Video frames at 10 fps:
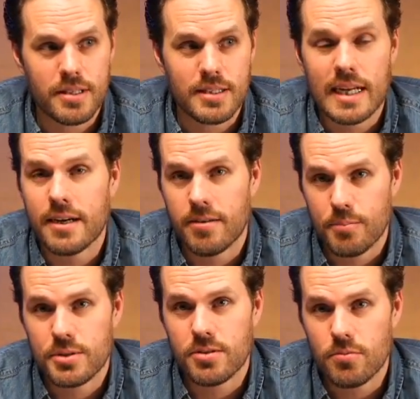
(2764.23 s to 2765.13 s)
The entire
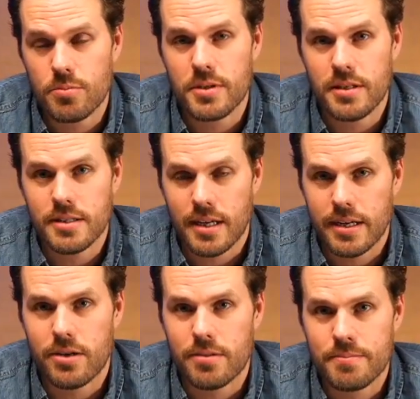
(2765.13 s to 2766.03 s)
episode will be a
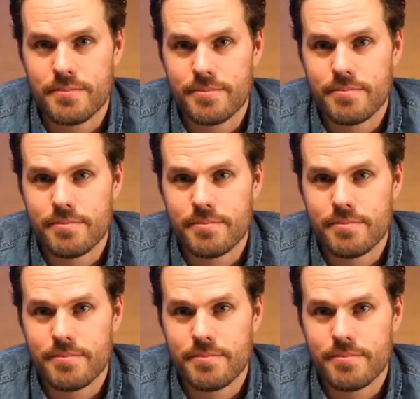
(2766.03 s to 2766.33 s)
tiger.